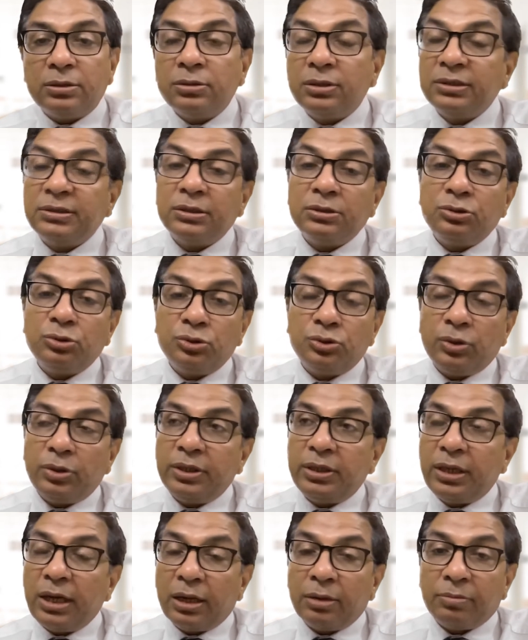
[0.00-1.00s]
This is
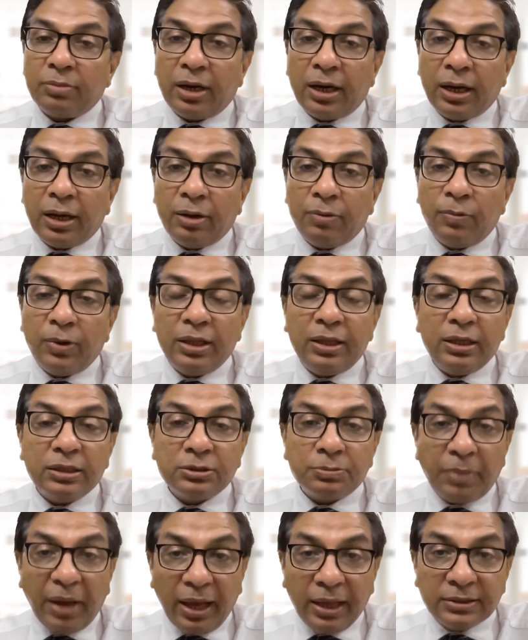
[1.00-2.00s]
usually done by various
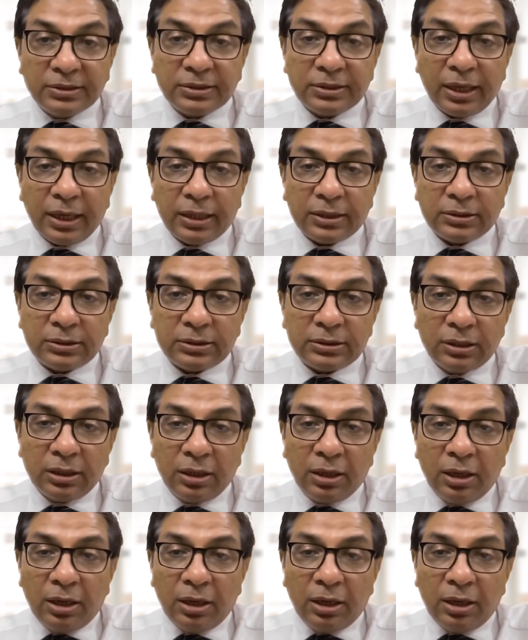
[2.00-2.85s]
pain scales.